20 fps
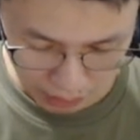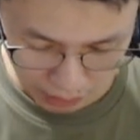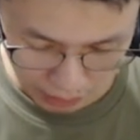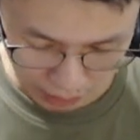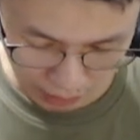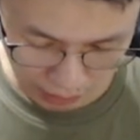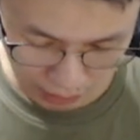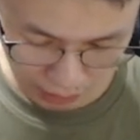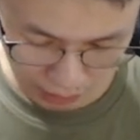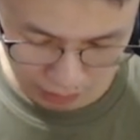
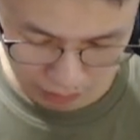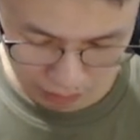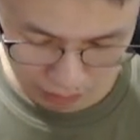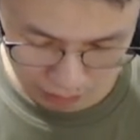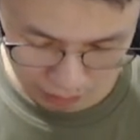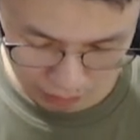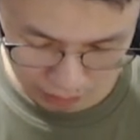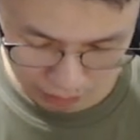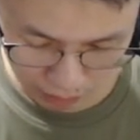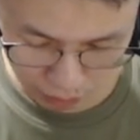
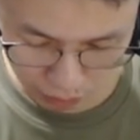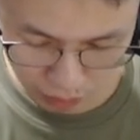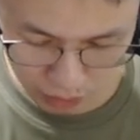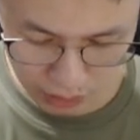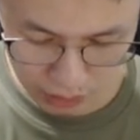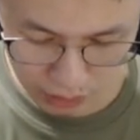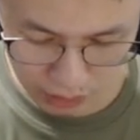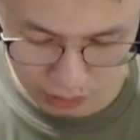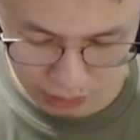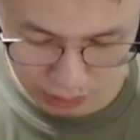And the
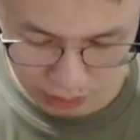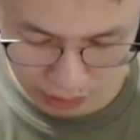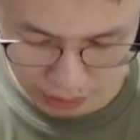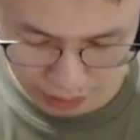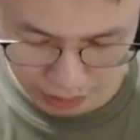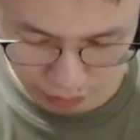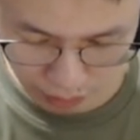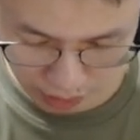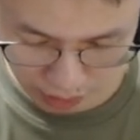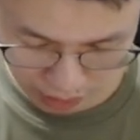only thing in
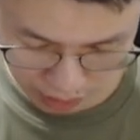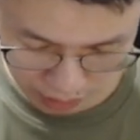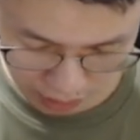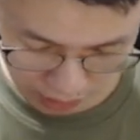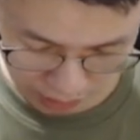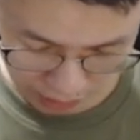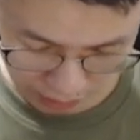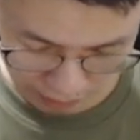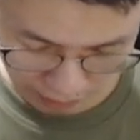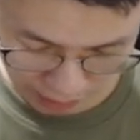this question they
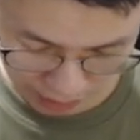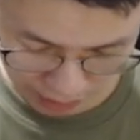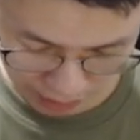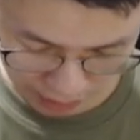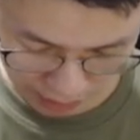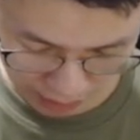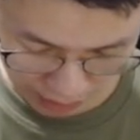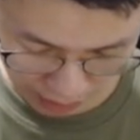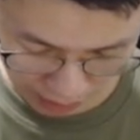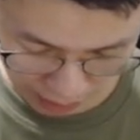gave us
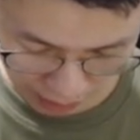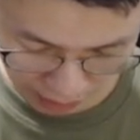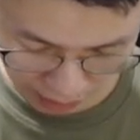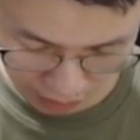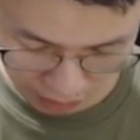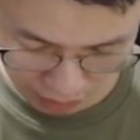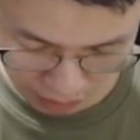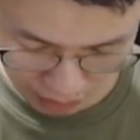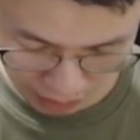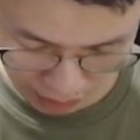is that
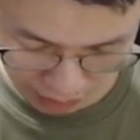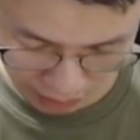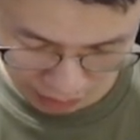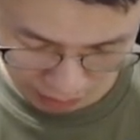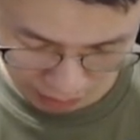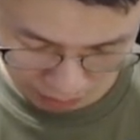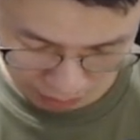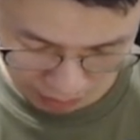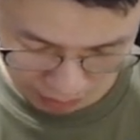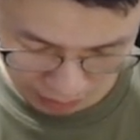angles A
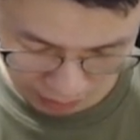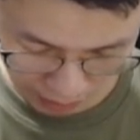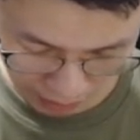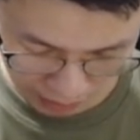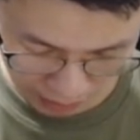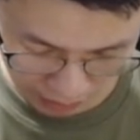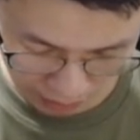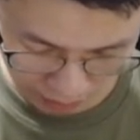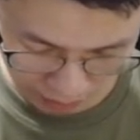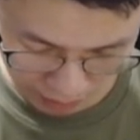and B are
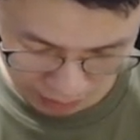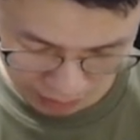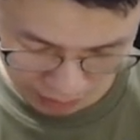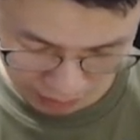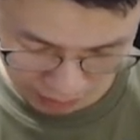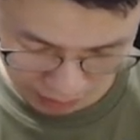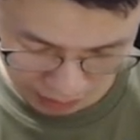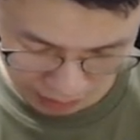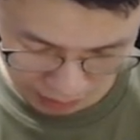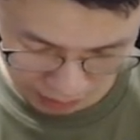given
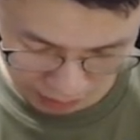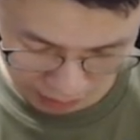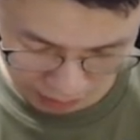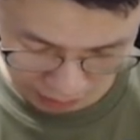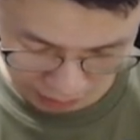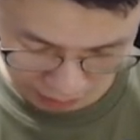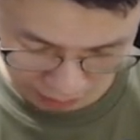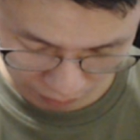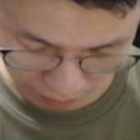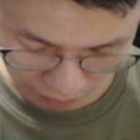such that they
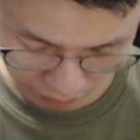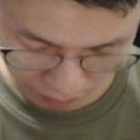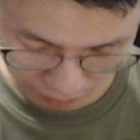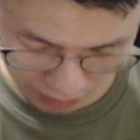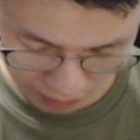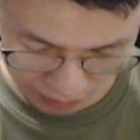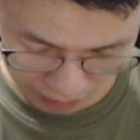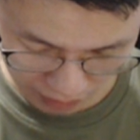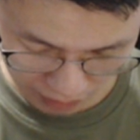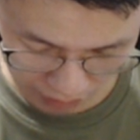have
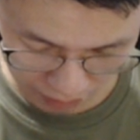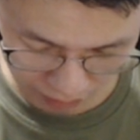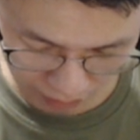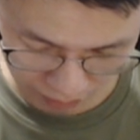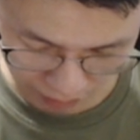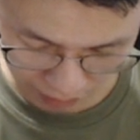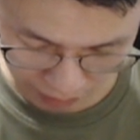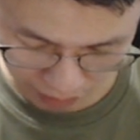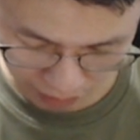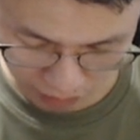specific
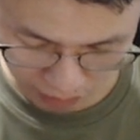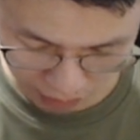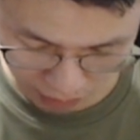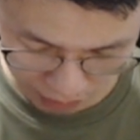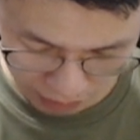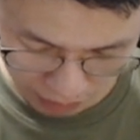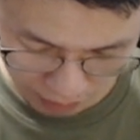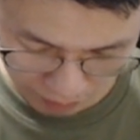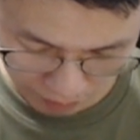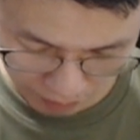values here.